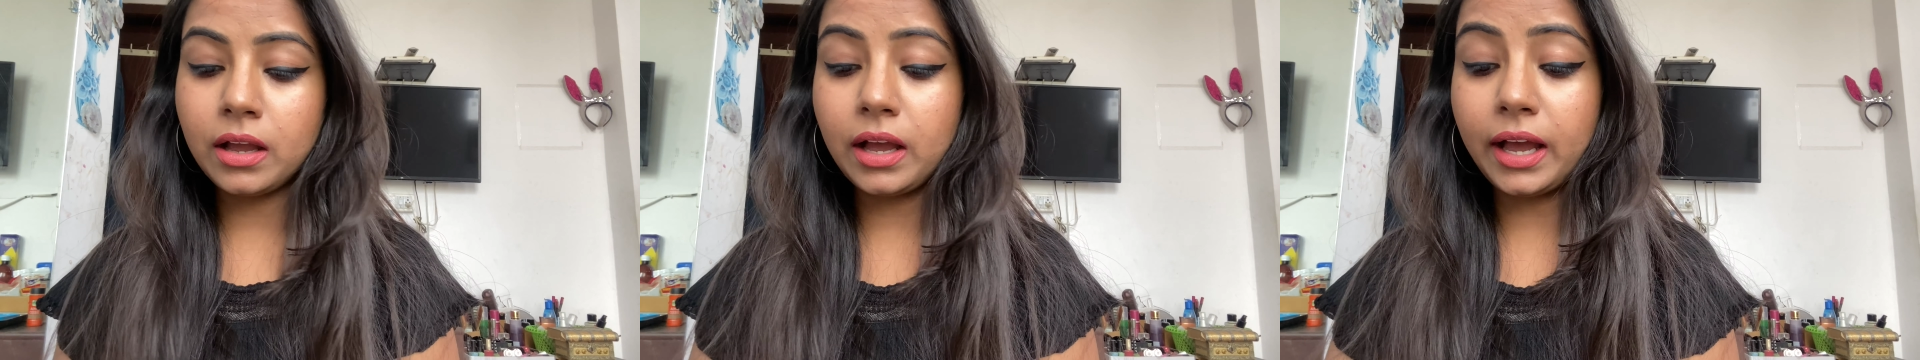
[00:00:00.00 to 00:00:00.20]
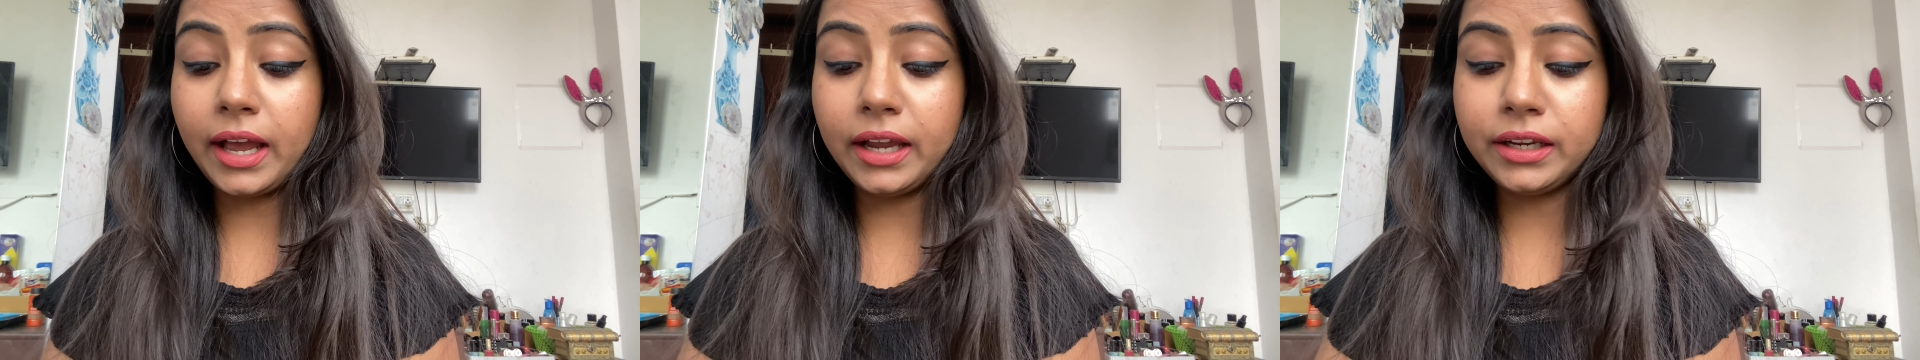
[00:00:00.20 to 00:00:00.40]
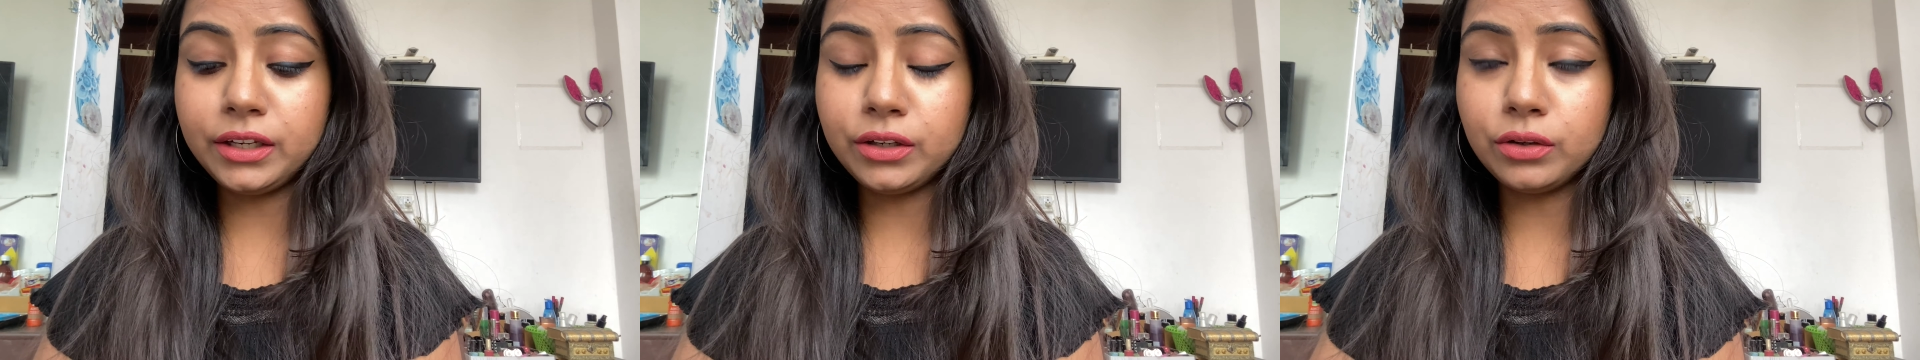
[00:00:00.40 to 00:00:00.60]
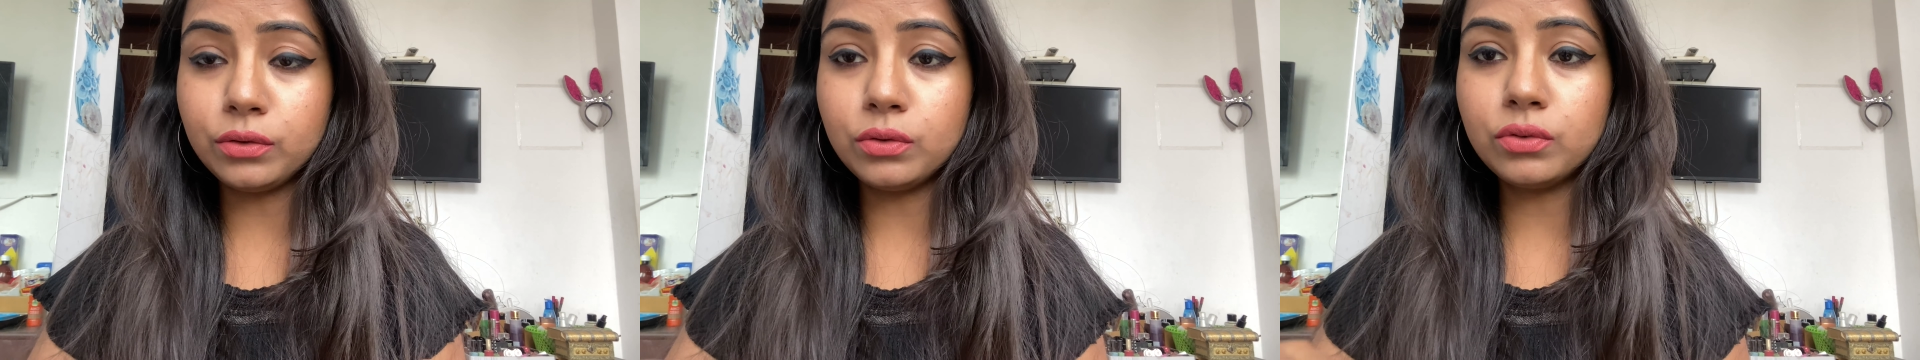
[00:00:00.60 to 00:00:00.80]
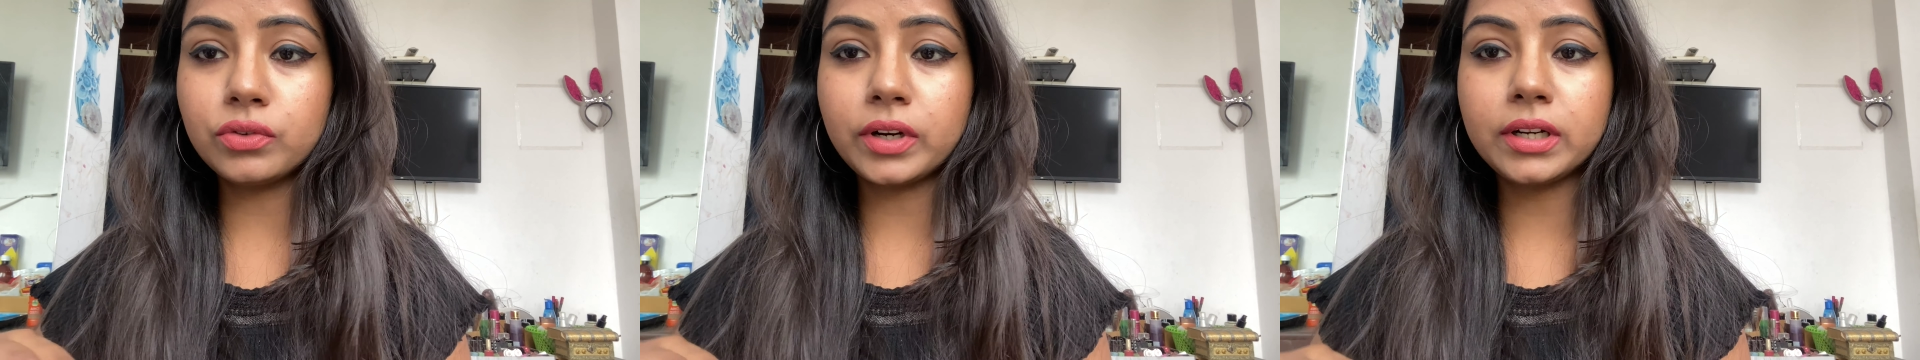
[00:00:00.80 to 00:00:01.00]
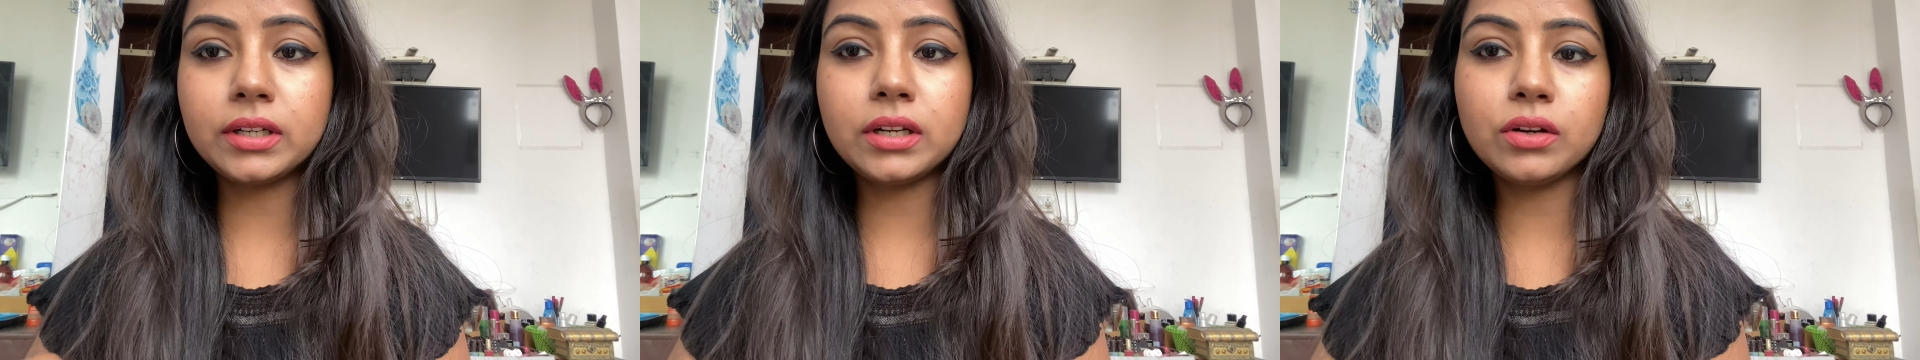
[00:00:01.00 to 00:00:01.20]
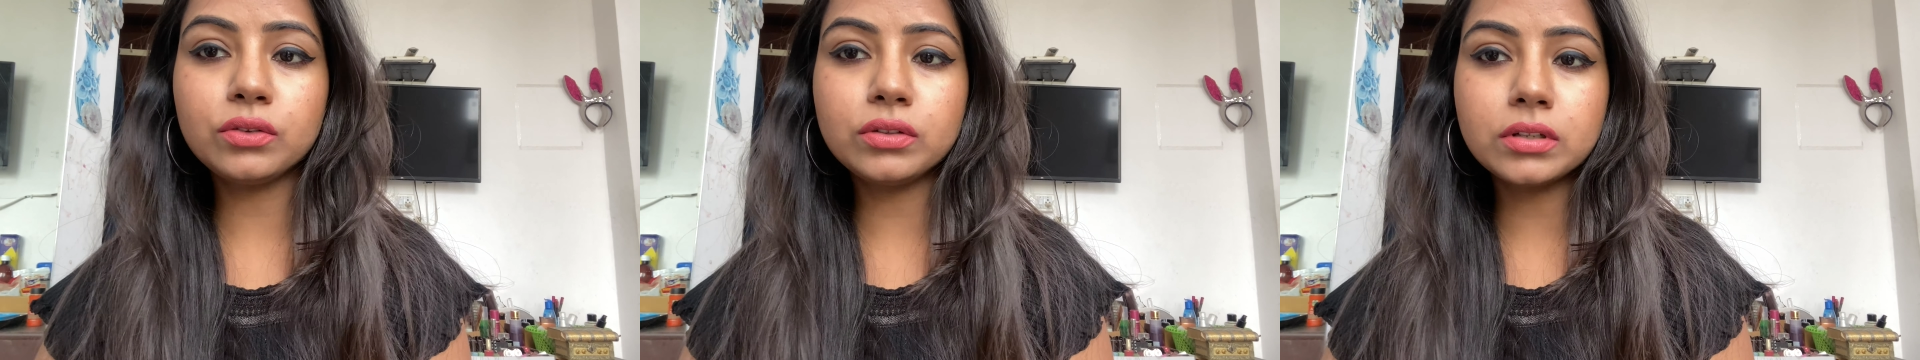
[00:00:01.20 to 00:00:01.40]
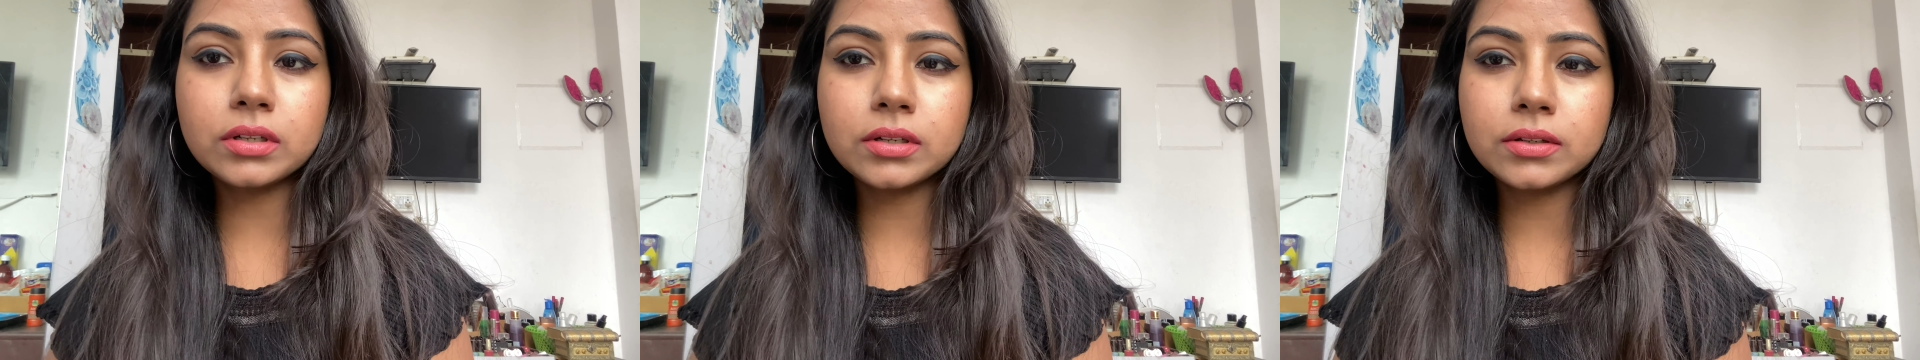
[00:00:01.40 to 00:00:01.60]
I know right now
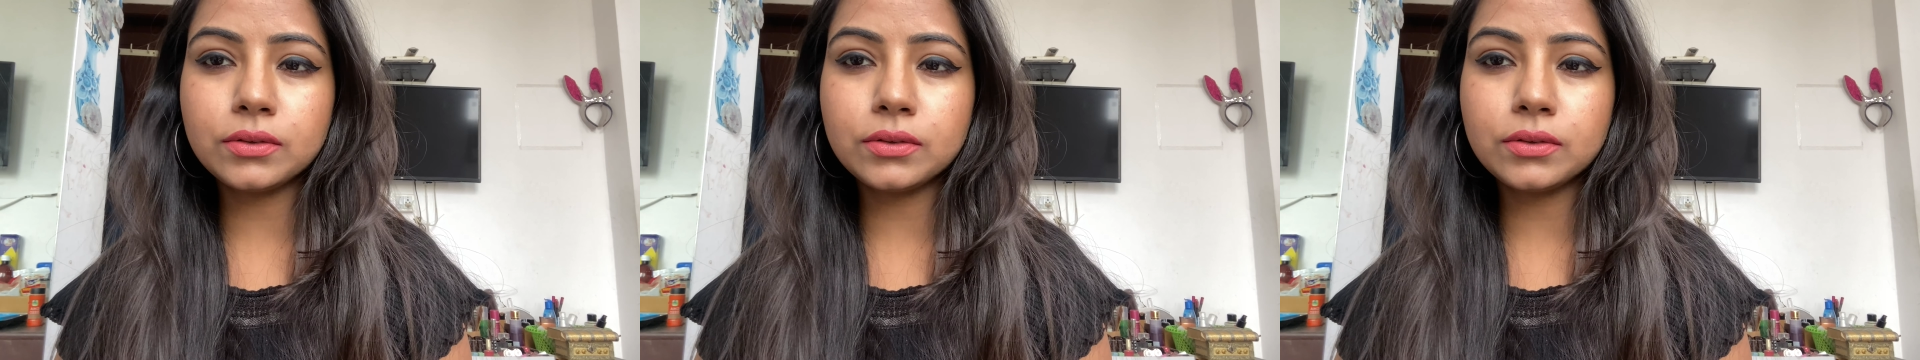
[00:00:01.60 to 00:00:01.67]
this is